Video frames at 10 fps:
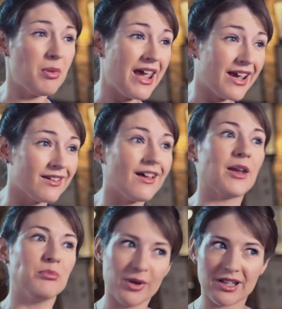pain
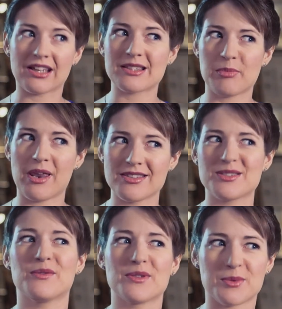and pretty
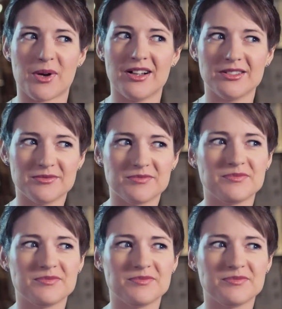expensive as well.